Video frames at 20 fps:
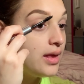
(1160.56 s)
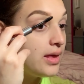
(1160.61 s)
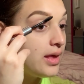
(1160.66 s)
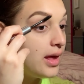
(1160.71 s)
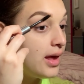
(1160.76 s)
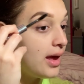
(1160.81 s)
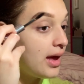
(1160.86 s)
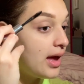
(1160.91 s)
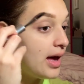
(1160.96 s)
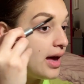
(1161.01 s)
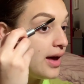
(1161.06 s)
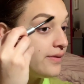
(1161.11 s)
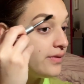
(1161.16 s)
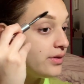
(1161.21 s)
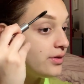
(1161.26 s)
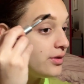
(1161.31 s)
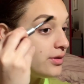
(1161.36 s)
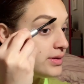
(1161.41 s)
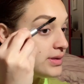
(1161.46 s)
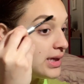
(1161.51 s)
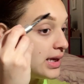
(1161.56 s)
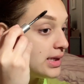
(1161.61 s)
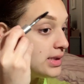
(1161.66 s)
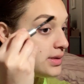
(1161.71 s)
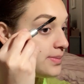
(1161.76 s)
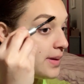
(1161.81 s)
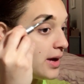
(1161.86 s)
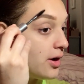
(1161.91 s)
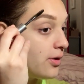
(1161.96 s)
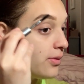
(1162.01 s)
like have a little dance
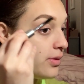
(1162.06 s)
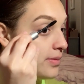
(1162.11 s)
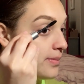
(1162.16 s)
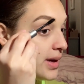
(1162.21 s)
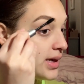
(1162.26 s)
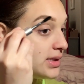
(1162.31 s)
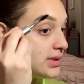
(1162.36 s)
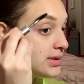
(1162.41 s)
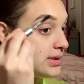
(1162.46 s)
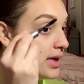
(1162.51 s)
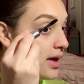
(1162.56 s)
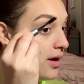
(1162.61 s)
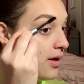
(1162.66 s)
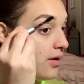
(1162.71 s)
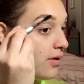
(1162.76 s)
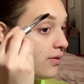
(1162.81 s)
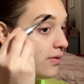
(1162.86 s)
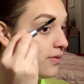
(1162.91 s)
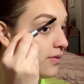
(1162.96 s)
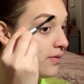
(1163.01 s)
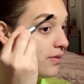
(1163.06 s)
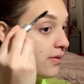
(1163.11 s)
battle with myself.